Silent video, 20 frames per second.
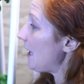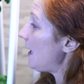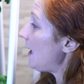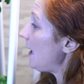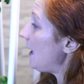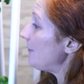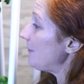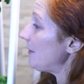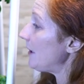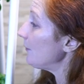
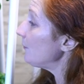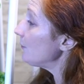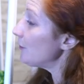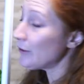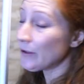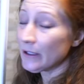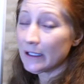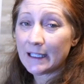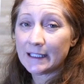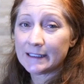Um,
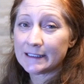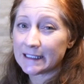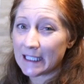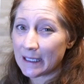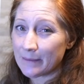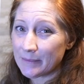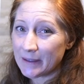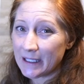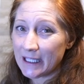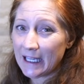arugula,
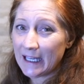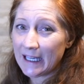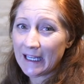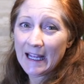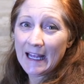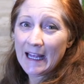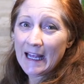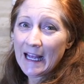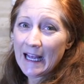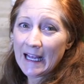same thing.